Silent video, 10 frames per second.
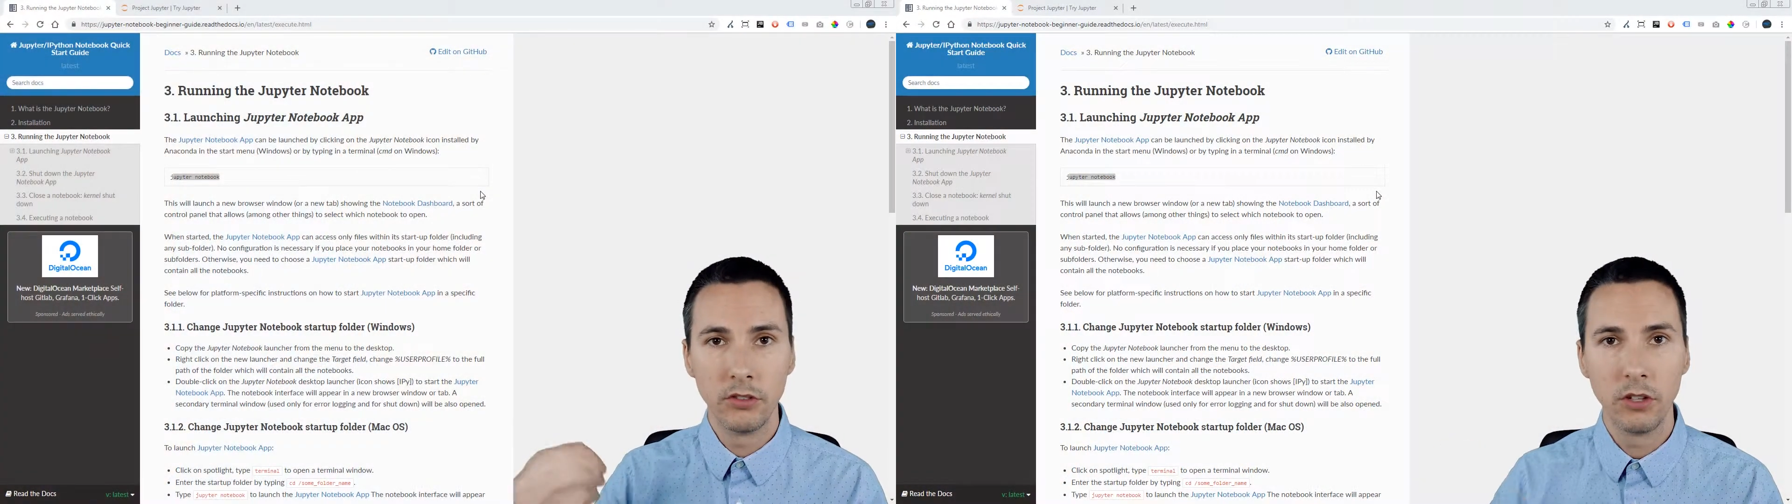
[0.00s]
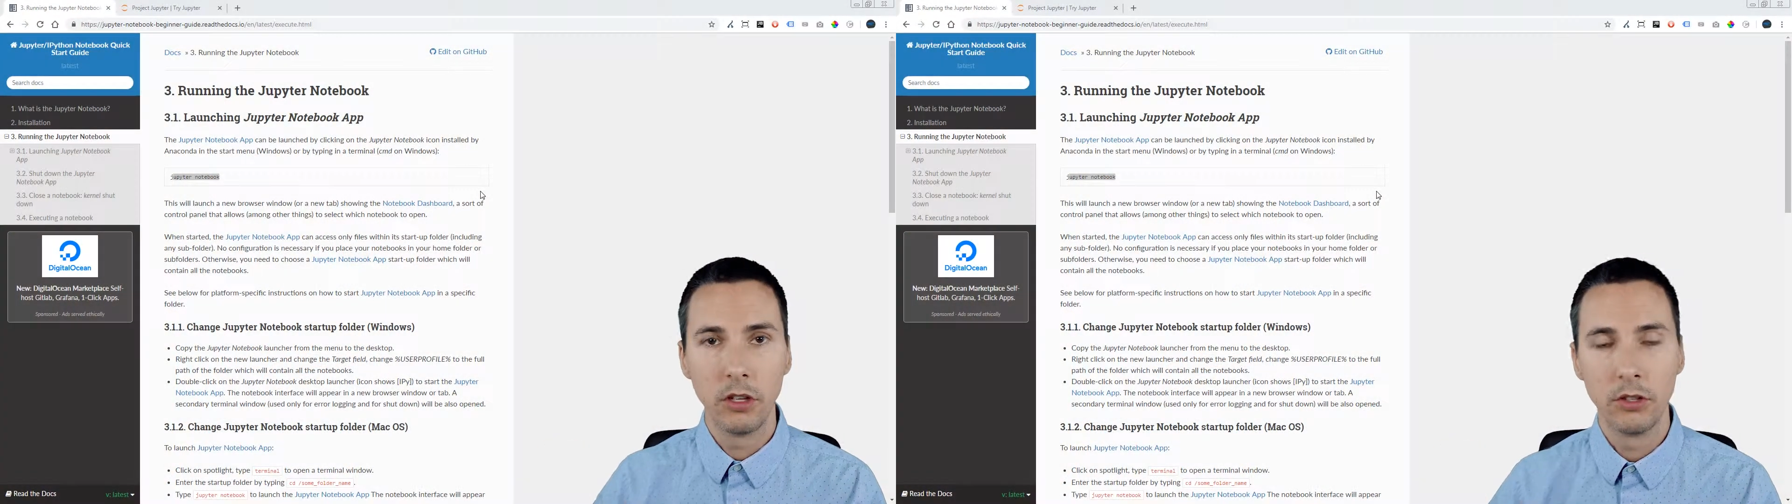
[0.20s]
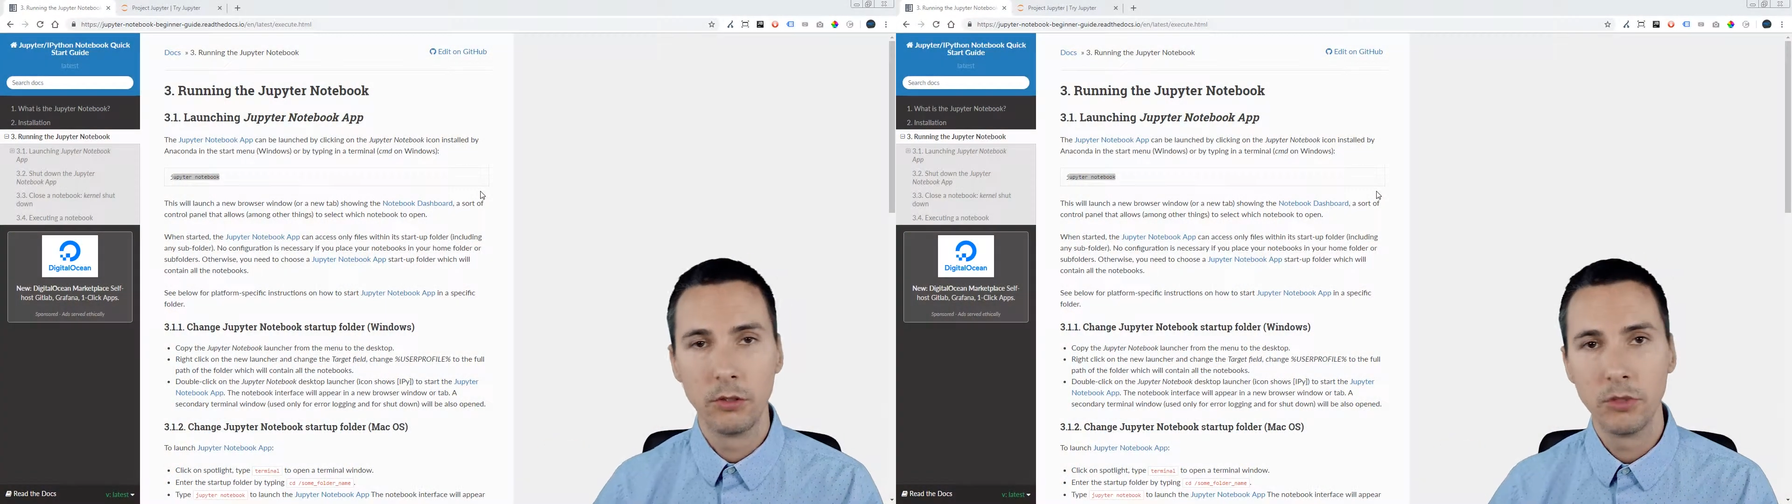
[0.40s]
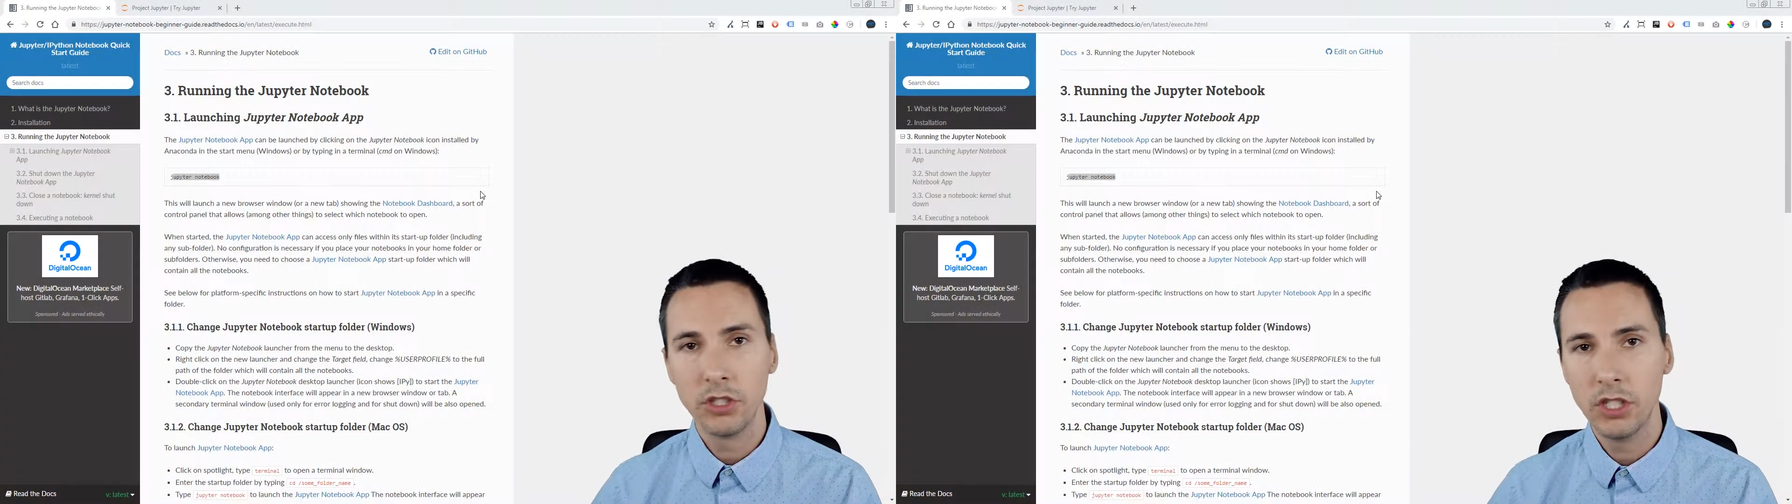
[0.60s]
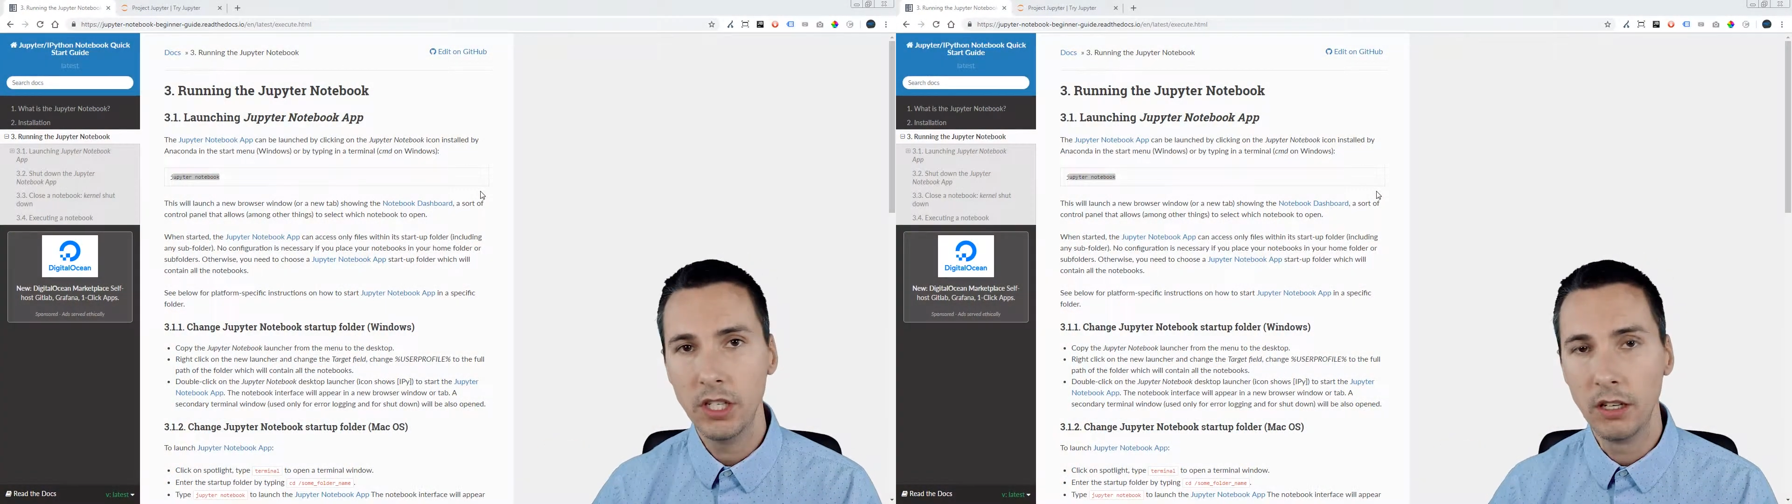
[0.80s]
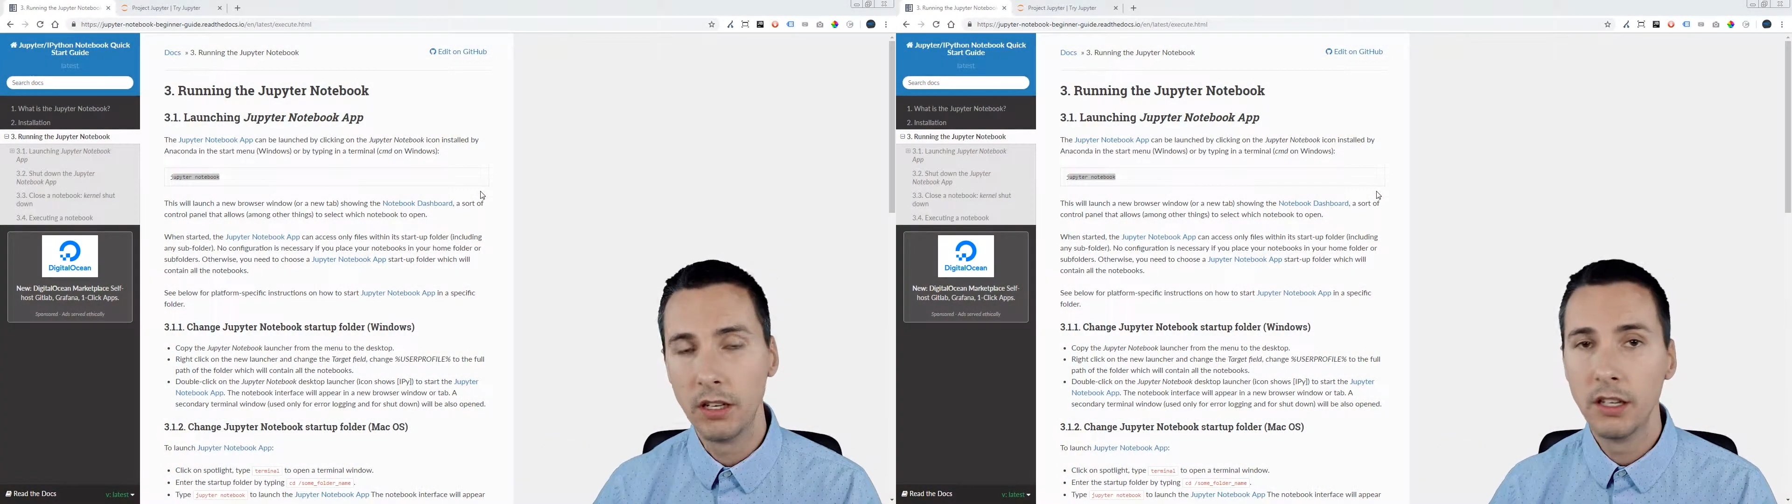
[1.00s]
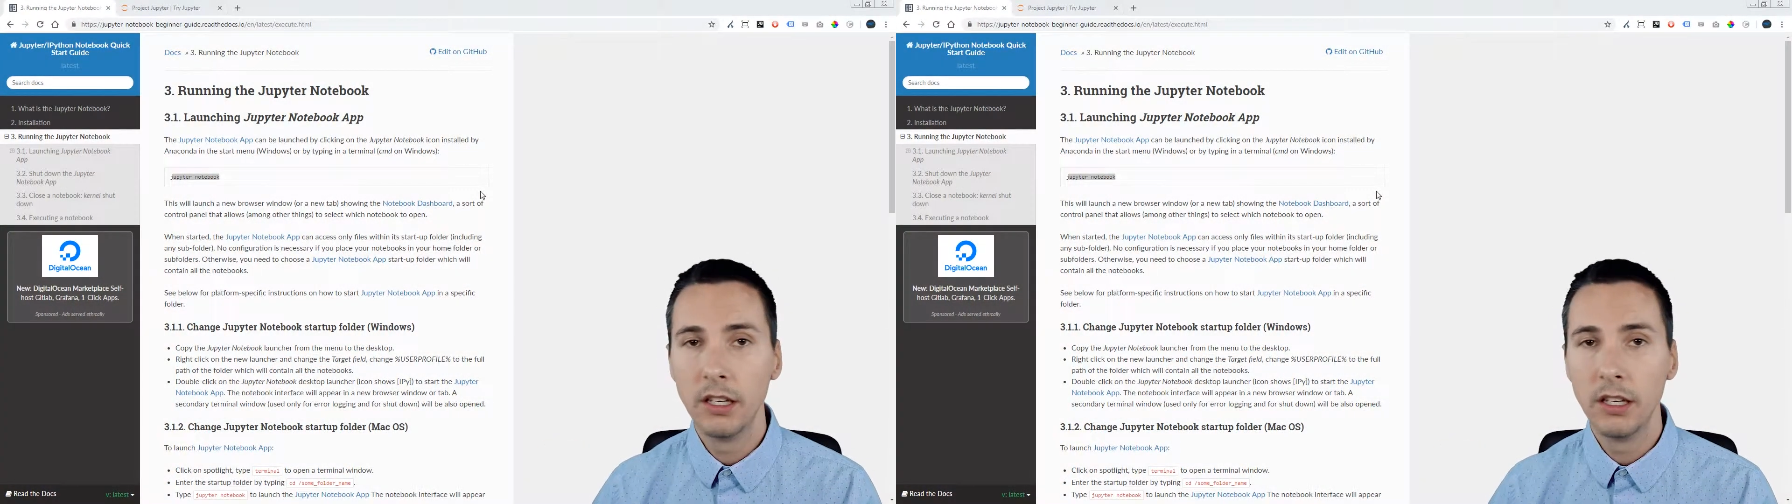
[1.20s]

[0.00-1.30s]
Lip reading: installed on your machine.